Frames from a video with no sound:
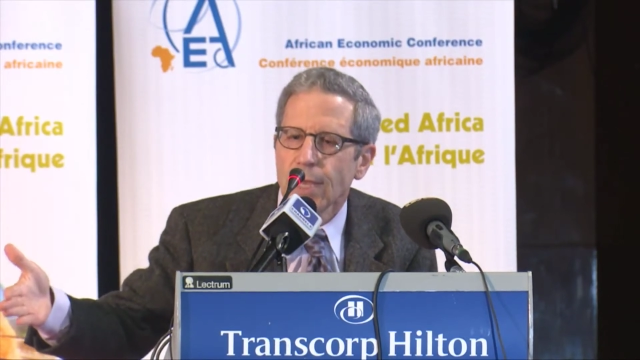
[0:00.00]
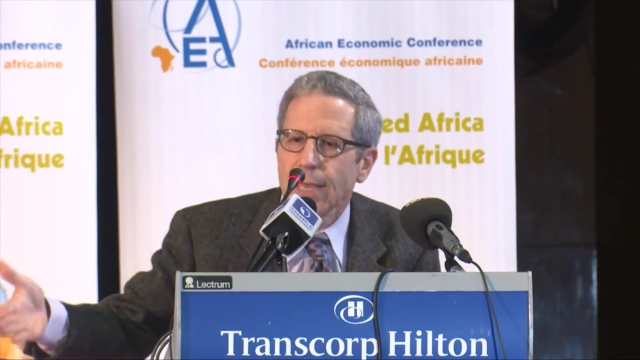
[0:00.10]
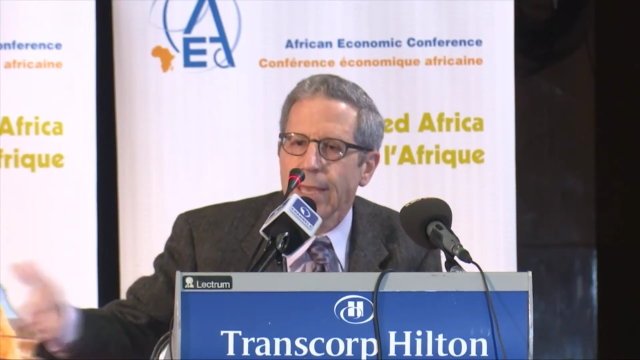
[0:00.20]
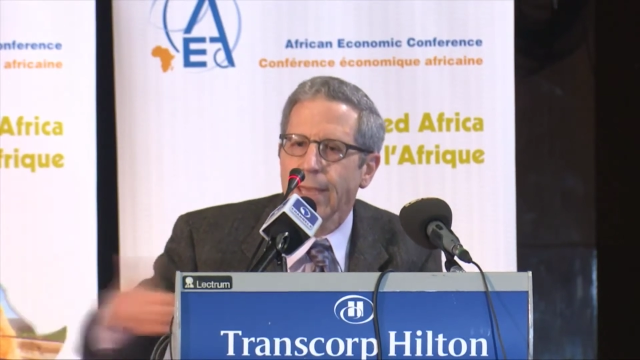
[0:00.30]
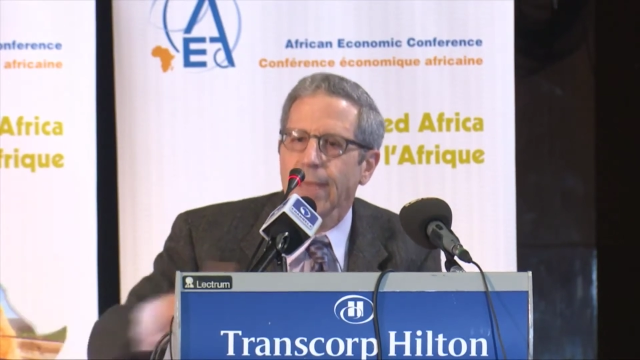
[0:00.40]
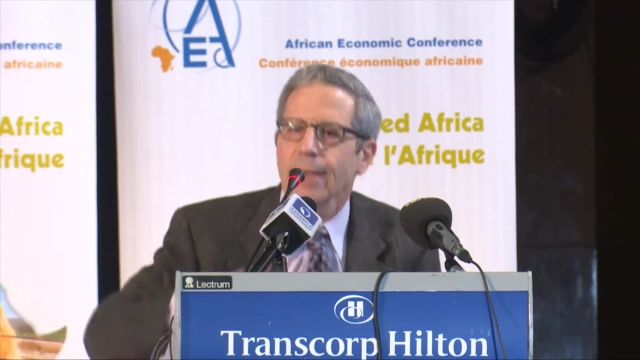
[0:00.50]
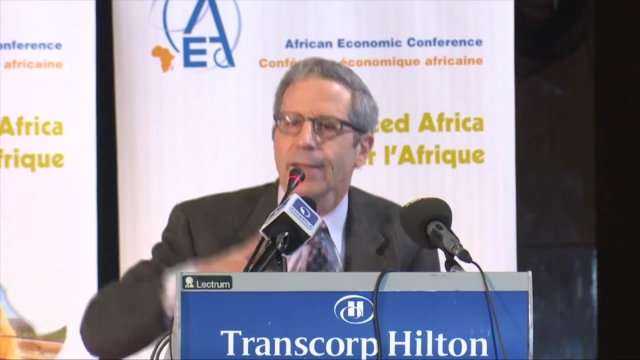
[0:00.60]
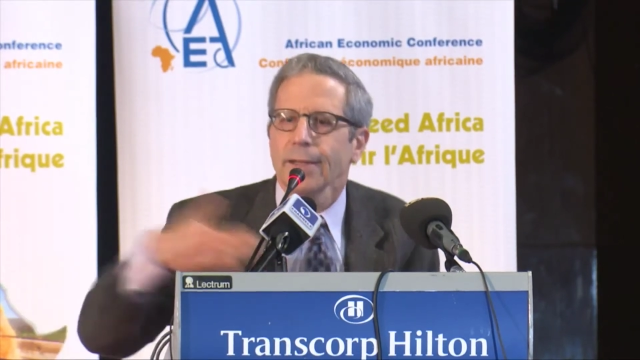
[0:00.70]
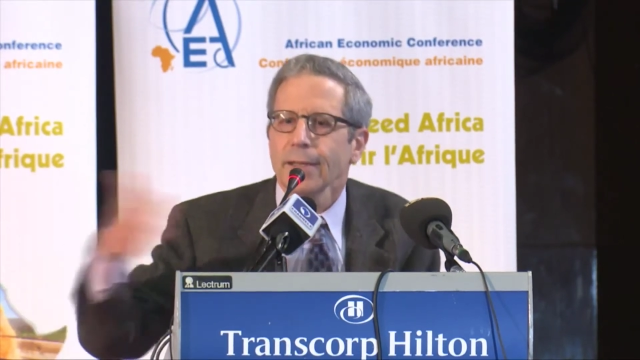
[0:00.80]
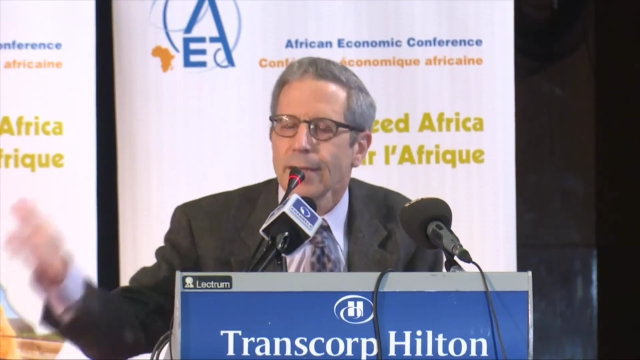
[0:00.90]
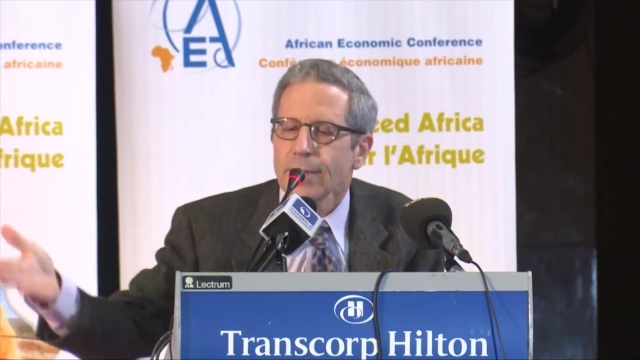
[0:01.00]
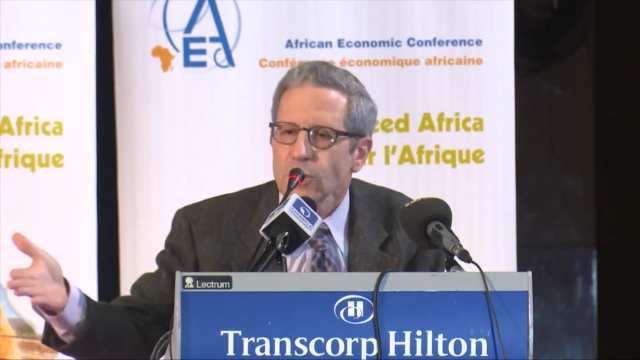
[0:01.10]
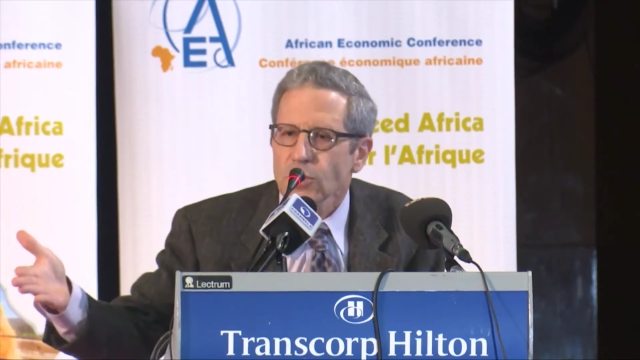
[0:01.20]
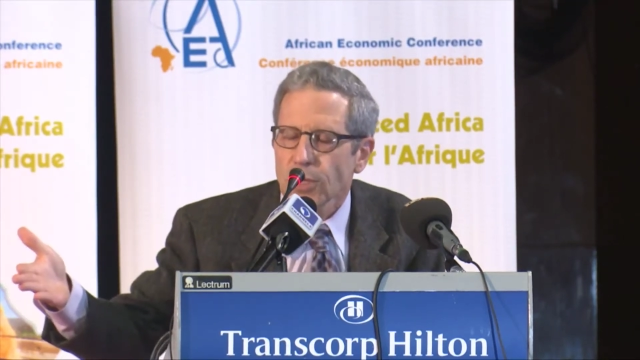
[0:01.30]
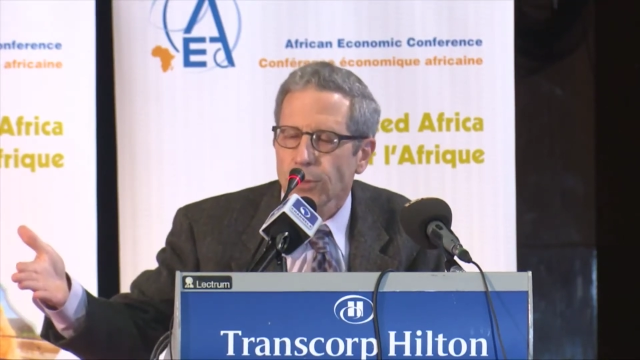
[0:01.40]
in
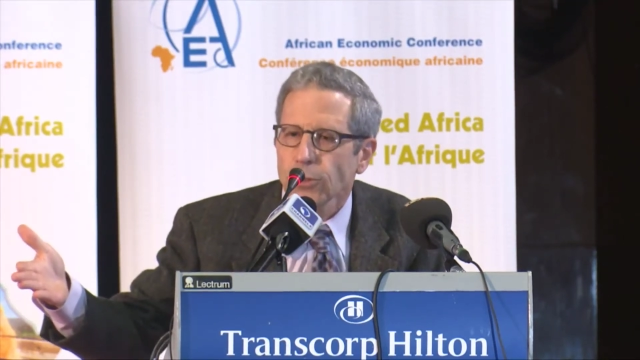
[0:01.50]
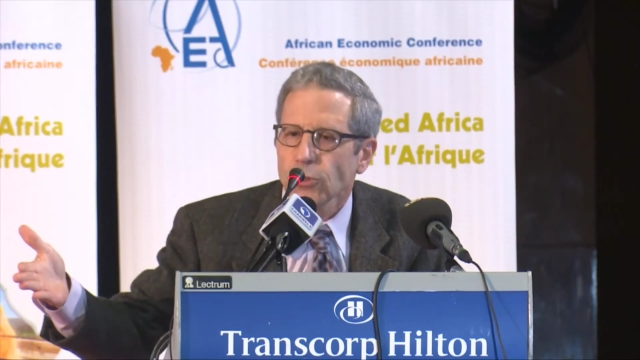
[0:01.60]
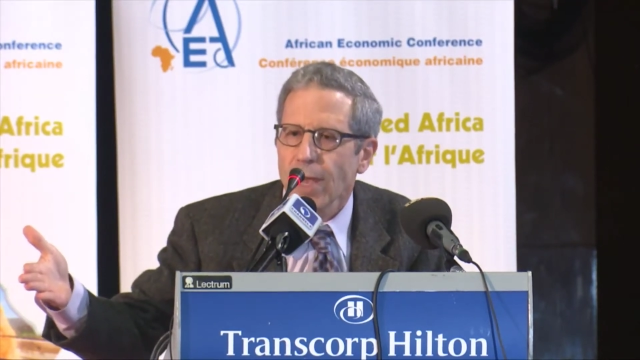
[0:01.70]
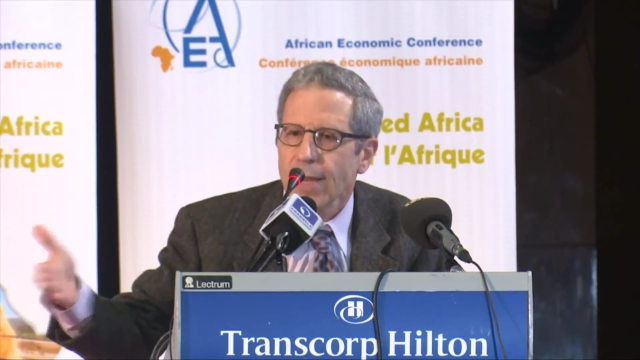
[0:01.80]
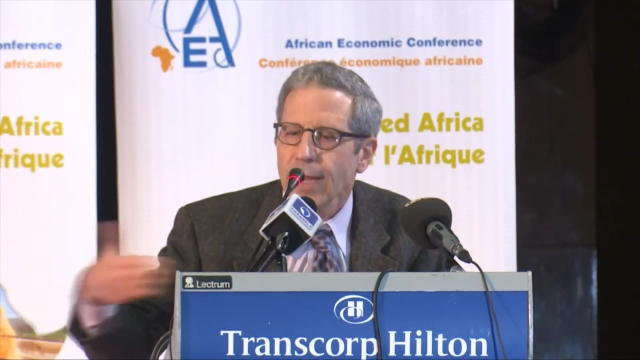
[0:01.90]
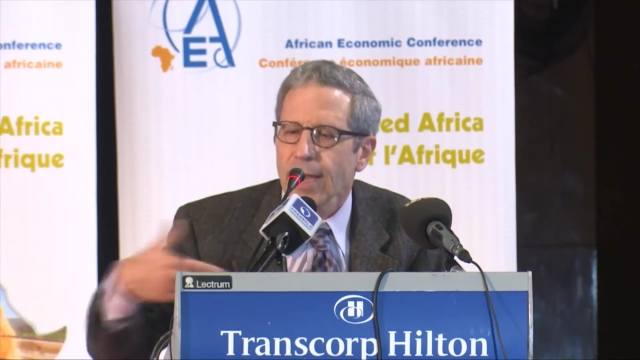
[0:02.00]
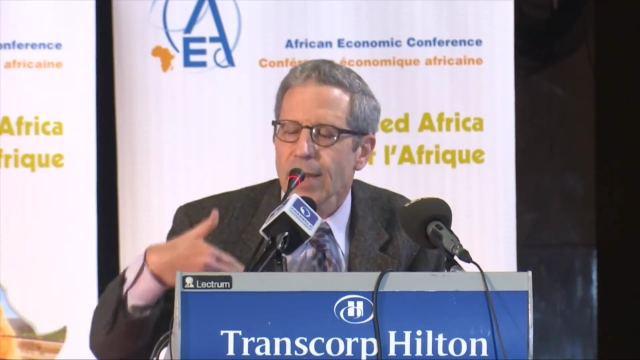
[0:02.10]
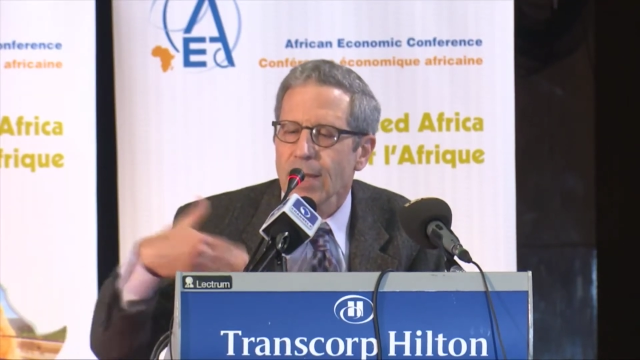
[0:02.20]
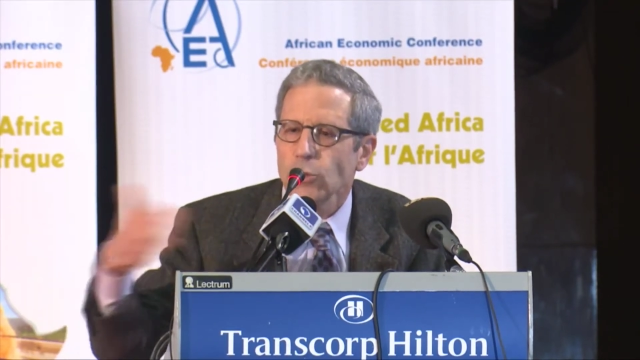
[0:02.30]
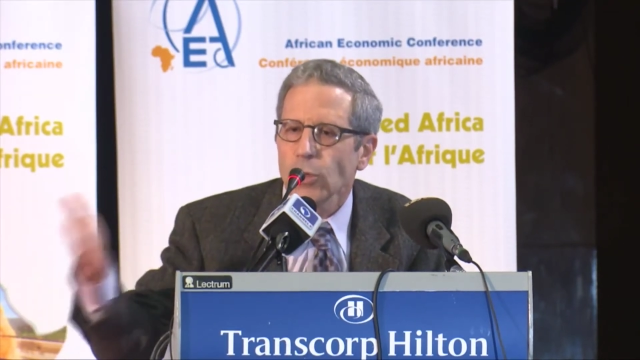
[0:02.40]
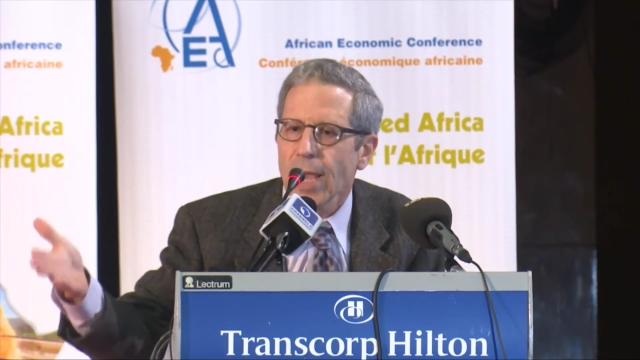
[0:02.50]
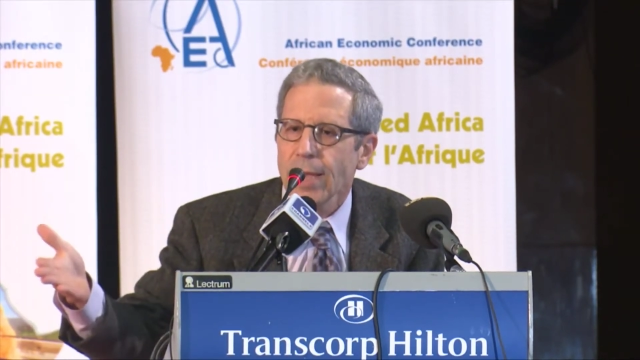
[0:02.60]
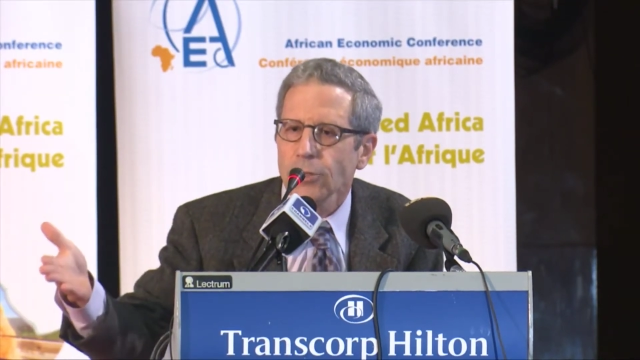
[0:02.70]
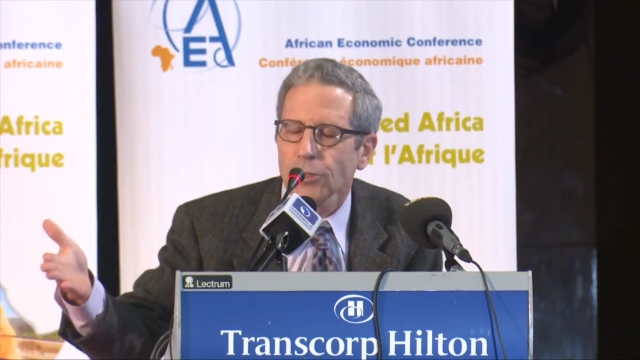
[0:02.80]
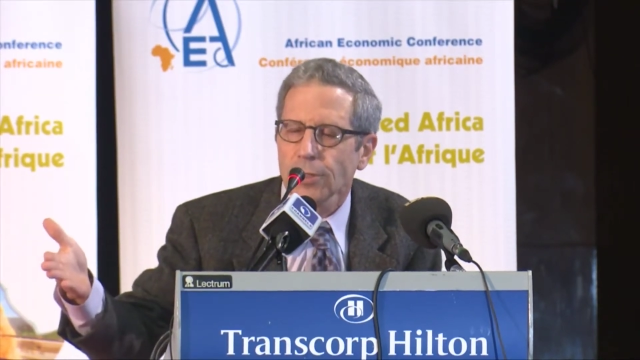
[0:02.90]
skill training and
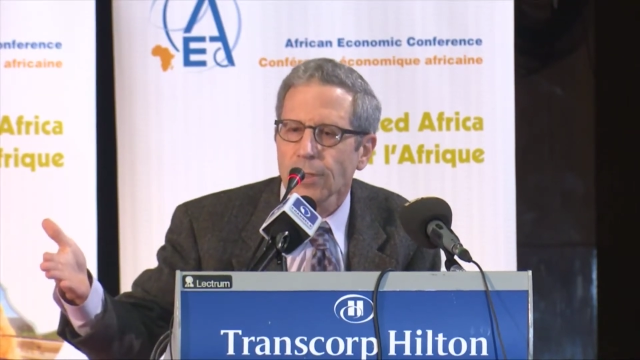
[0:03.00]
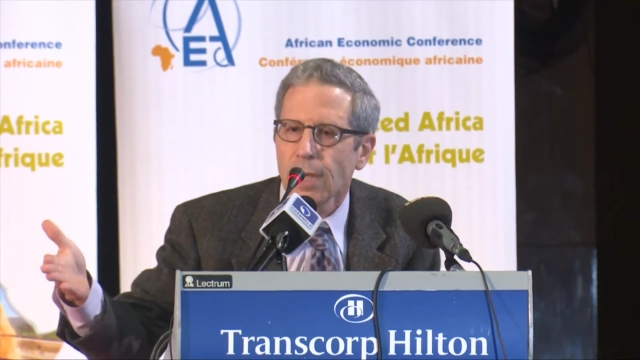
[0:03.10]
education.